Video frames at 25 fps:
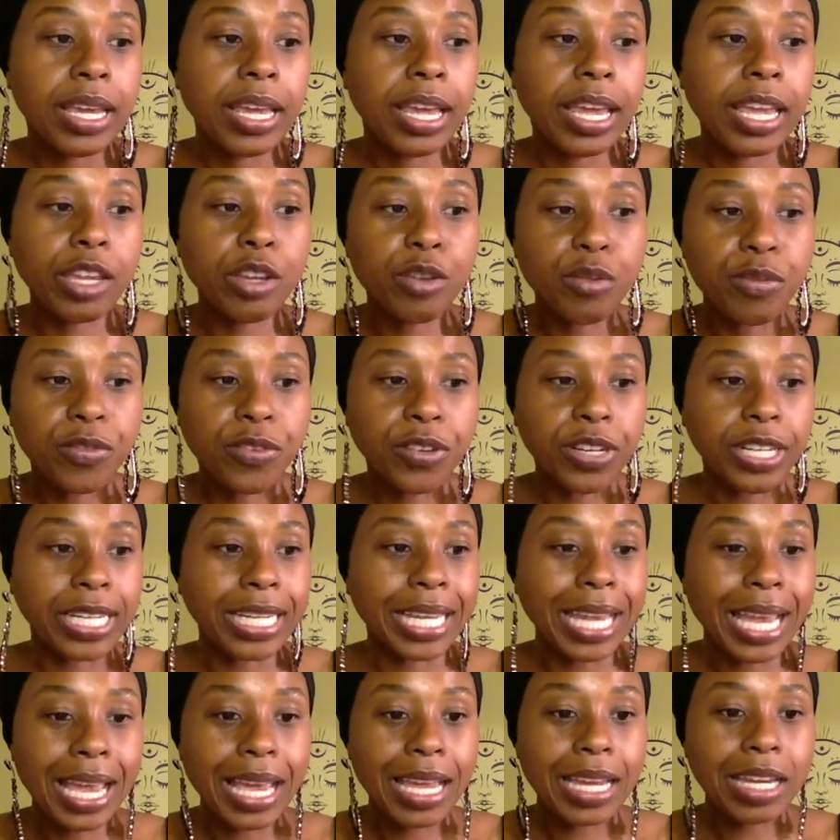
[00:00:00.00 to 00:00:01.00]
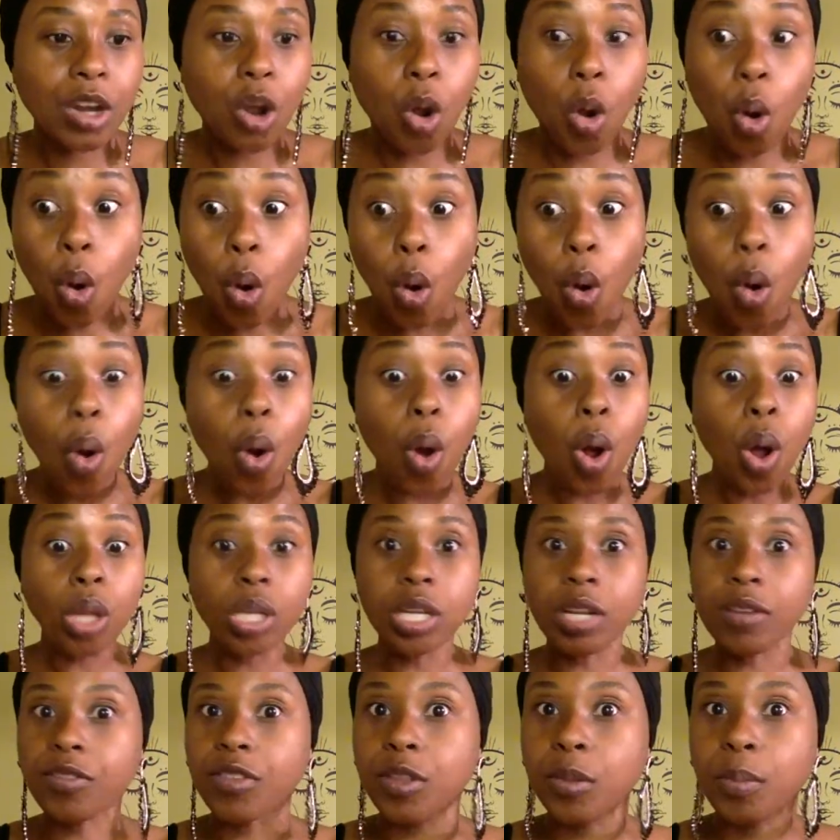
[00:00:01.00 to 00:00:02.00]
And you forget all
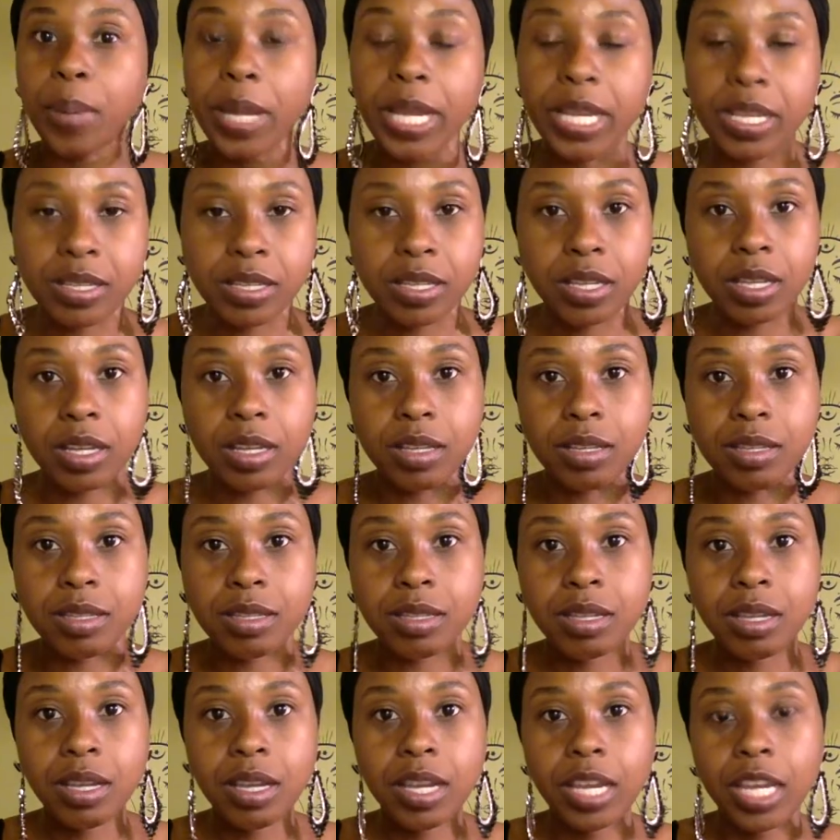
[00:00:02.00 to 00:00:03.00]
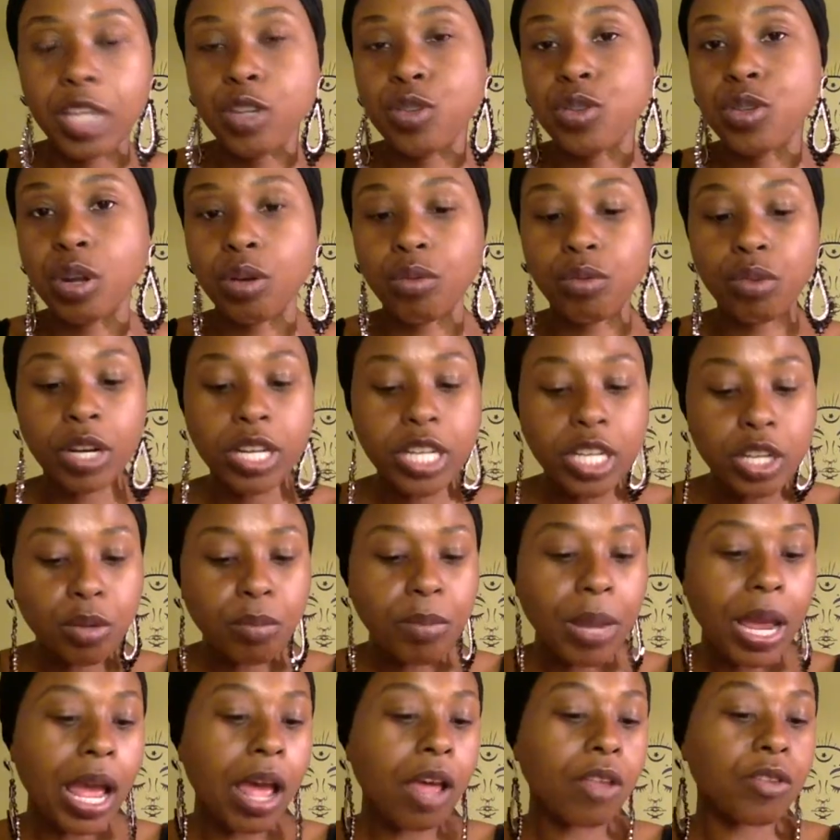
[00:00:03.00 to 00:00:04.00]
of the basics. And you start running your
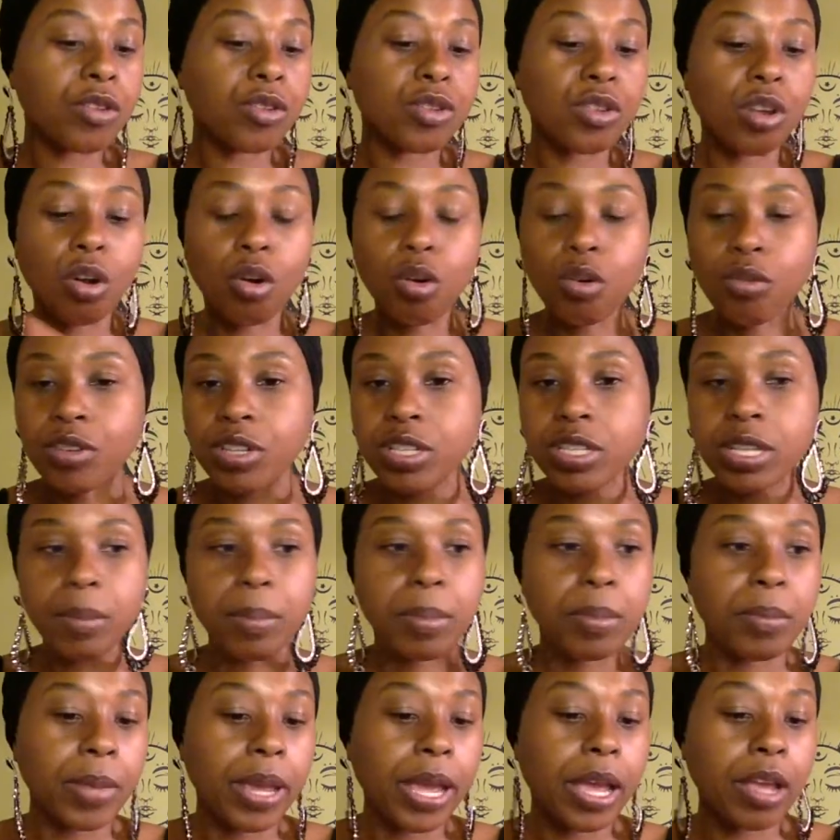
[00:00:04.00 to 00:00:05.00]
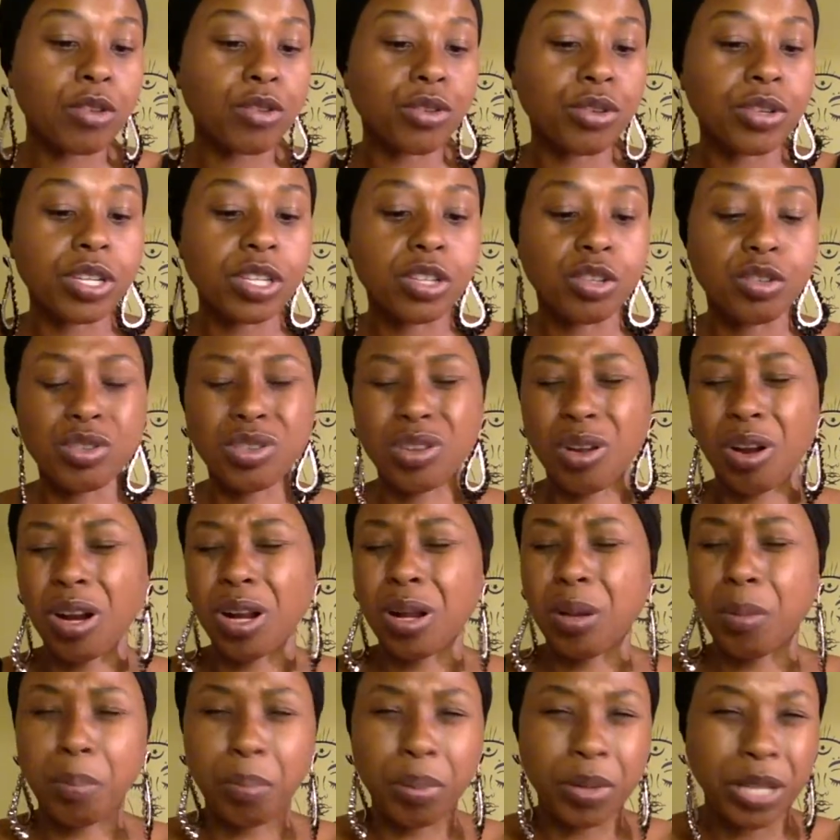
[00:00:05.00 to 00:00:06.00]
mouth, you start overstepping boundaries, you start
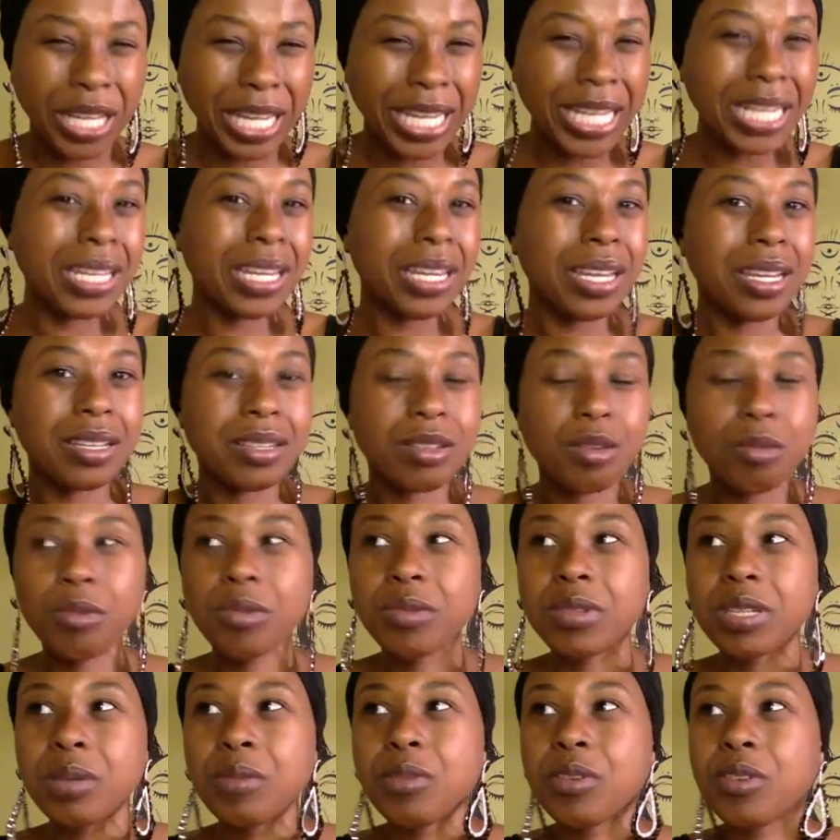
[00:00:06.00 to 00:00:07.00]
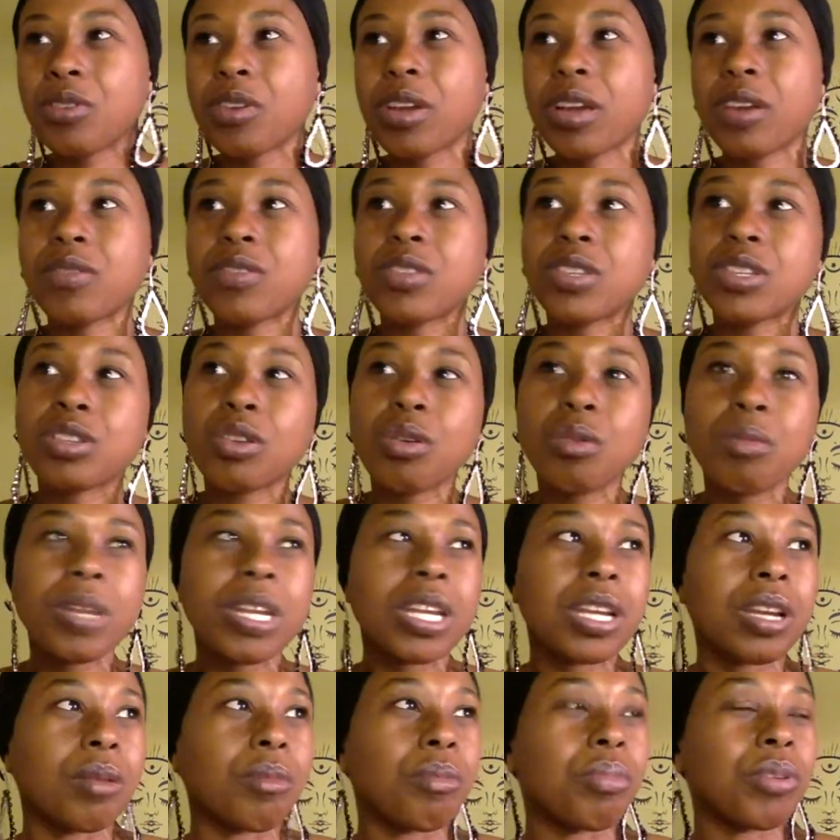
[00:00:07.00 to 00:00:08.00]
complaining. So some of you have so many
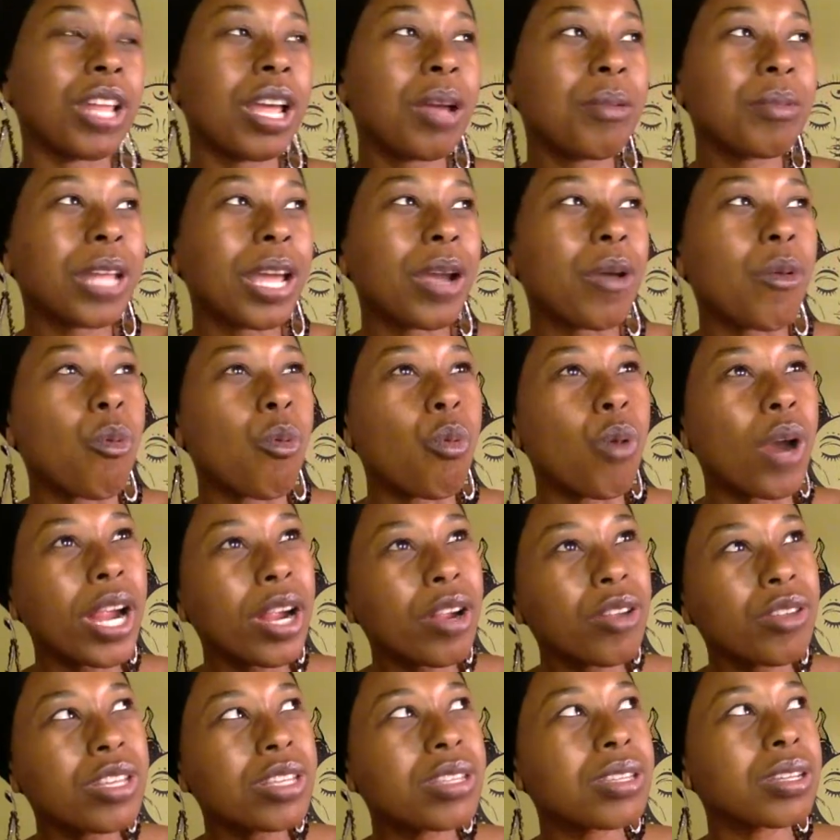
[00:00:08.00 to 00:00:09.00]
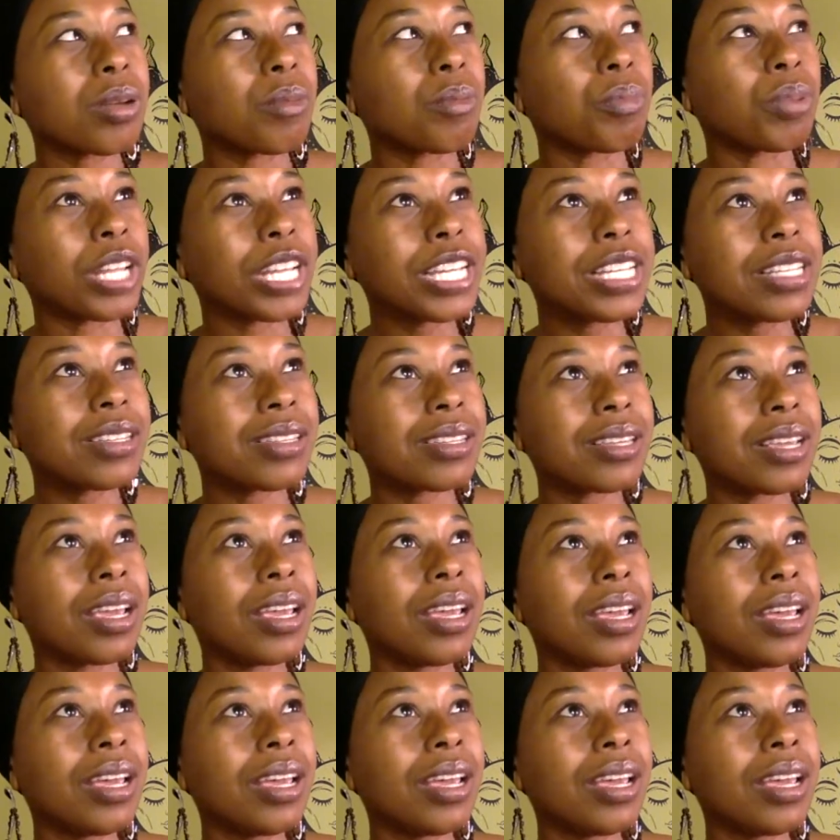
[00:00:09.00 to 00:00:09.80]
complaints. I'm like, where are these complaints